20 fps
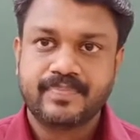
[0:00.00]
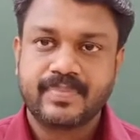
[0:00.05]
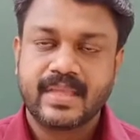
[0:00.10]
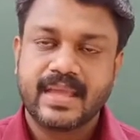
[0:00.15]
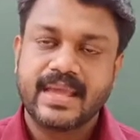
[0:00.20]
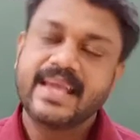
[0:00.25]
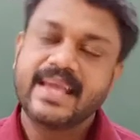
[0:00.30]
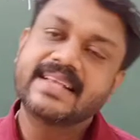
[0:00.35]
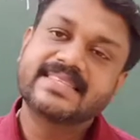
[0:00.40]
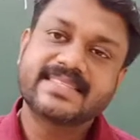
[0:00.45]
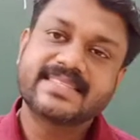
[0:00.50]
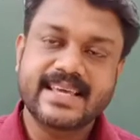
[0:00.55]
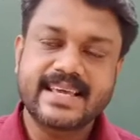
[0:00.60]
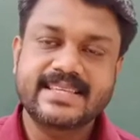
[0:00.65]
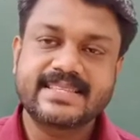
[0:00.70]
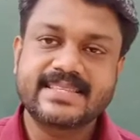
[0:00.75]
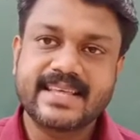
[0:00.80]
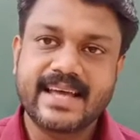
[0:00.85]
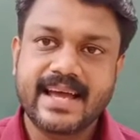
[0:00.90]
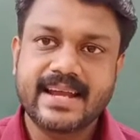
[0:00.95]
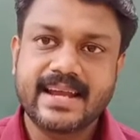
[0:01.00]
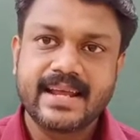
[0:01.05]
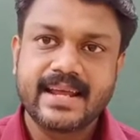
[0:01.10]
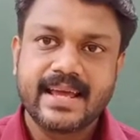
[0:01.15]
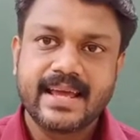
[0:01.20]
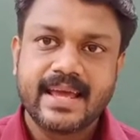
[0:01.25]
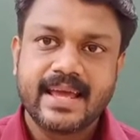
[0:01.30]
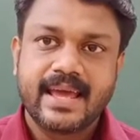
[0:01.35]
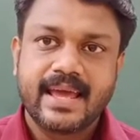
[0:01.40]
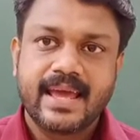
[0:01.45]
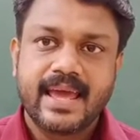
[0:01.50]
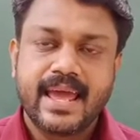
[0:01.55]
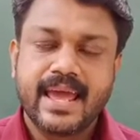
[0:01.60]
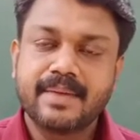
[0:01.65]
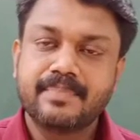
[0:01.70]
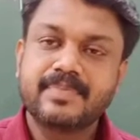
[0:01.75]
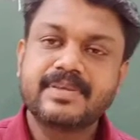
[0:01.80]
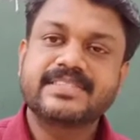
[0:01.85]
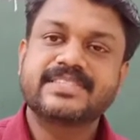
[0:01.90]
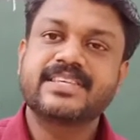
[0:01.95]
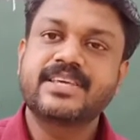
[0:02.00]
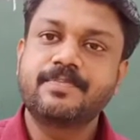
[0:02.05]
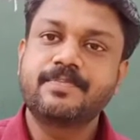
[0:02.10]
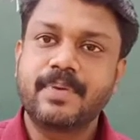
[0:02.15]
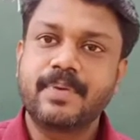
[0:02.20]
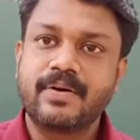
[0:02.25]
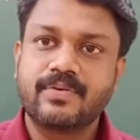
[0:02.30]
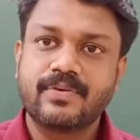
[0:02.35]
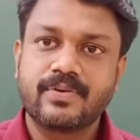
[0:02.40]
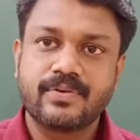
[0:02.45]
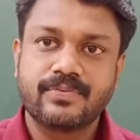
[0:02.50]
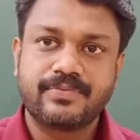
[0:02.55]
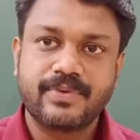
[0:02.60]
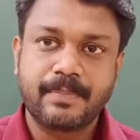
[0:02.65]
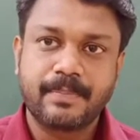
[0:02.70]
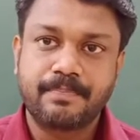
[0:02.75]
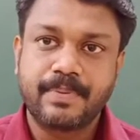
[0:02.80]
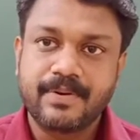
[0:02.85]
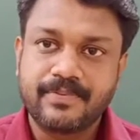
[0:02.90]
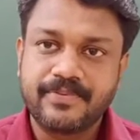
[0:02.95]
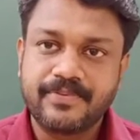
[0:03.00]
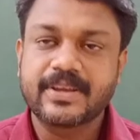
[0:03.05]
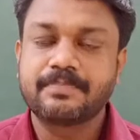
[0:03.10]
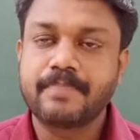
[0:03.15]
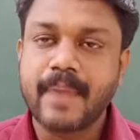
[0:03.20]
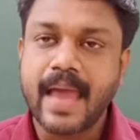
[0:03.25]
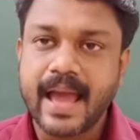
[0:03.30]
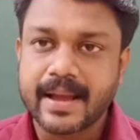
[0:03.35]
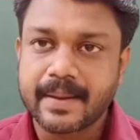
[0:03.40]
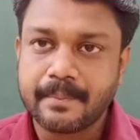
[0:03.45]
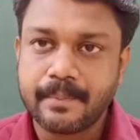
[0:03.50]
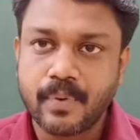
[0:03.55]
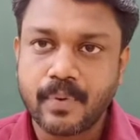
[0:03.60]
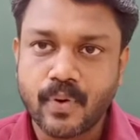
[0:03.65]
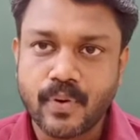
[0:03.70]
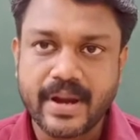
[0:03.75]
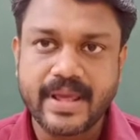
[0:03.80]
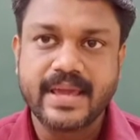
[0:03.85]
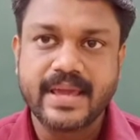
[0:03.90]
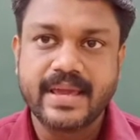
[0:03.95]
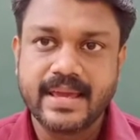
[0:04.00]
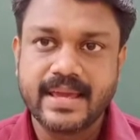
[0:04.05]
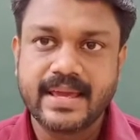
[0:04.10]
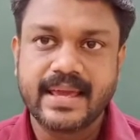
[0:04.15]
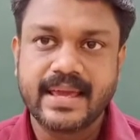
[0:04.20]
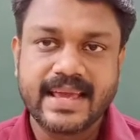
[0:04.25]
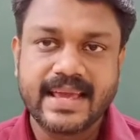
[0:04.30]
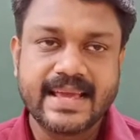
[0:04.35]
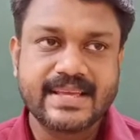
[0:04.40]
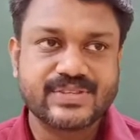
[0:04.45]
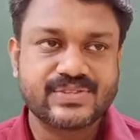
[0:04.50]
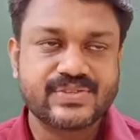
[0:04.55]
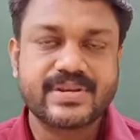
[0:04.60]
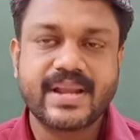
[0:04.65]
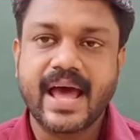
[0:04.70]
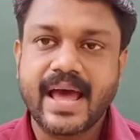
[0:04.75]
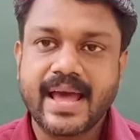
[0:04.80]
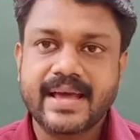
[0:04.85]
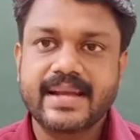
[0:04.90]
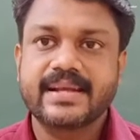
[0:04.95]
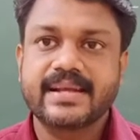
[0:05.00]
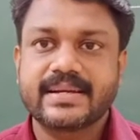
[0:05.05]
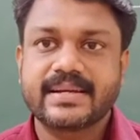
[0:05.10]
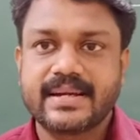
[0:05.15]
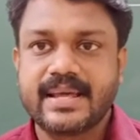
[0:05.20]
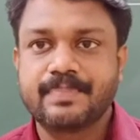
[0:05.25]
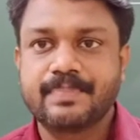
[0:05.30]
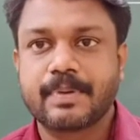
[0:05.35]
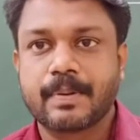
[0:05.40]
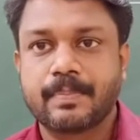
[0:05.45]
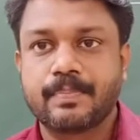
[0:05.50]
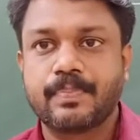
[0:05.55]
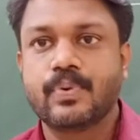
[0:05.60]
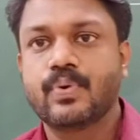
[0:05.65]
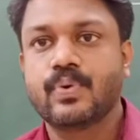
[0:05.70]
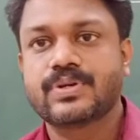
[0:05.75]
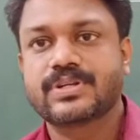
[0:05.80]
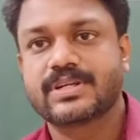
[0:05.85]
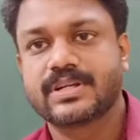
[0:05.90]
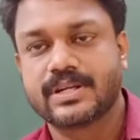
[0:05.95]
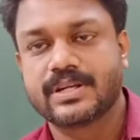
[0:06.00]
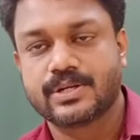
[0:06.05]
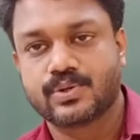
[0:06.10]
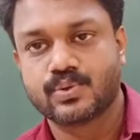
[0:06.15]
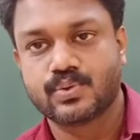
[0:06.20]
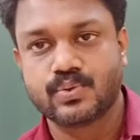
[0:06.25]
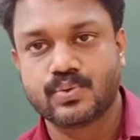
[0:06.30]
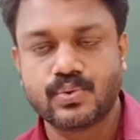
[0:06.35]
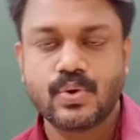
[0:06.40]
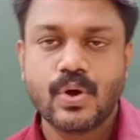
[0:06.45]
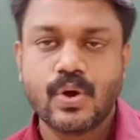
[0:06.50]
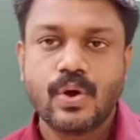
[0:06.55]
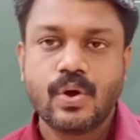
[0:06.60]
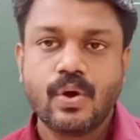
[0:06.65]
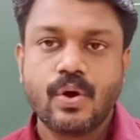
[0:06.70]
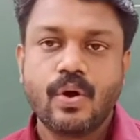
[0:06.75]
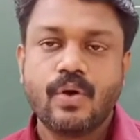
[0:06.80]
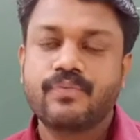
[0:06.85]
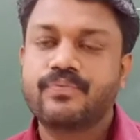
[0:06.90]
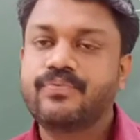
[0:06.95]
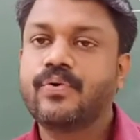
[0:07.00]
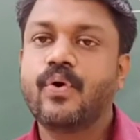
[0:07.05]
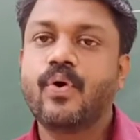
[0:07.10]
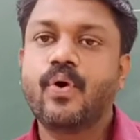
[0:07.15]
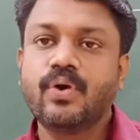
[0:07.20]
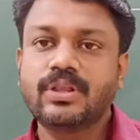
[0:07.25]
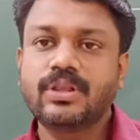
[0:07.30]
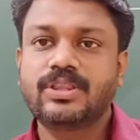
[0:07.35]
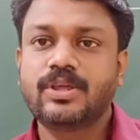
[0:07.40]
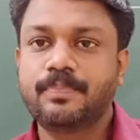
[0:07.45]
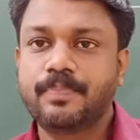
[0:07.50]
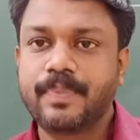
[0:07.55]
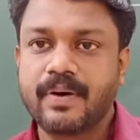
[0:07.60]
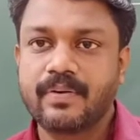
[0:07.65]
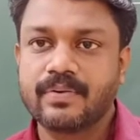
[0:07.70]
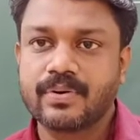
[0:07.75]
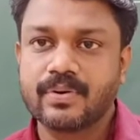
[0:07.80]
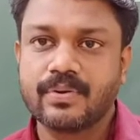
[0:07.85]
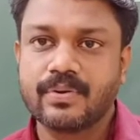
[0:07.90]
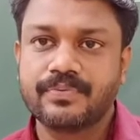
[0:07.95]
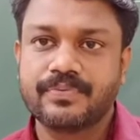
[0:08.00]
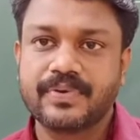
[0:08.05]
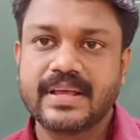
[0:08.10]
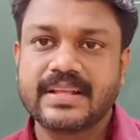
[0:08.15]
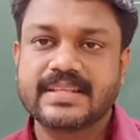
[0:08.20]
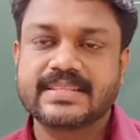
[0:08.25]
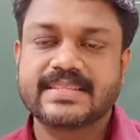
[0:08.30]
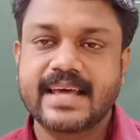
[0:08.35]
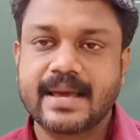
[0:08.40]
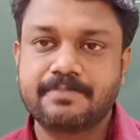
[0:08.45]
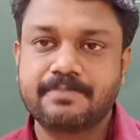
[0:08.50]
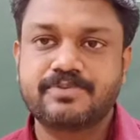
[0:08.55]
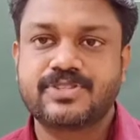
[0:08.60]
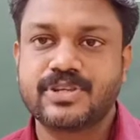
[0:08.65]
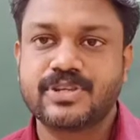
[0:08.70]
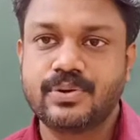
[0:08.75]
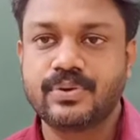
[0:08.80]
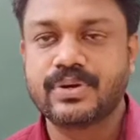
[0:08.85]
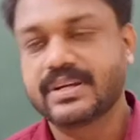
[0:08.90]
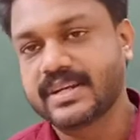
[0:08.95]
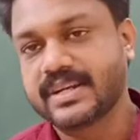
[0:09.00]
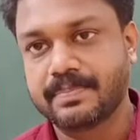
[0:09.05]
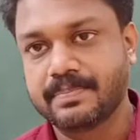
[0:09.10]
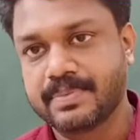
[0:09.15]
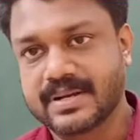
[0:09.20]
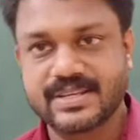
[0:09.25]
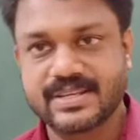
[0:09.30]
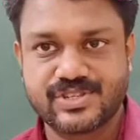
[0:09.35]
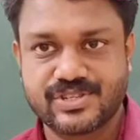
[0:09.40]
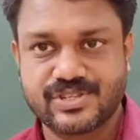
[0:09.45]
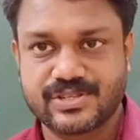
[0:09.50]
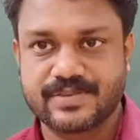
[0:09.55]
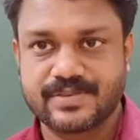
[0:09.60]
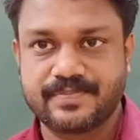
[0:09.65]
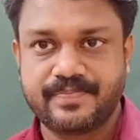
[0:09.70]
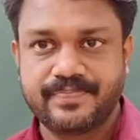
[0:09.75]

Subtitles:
It says that emissive power of a perfect black body is directly proportional to fourth power of its absolute temperature.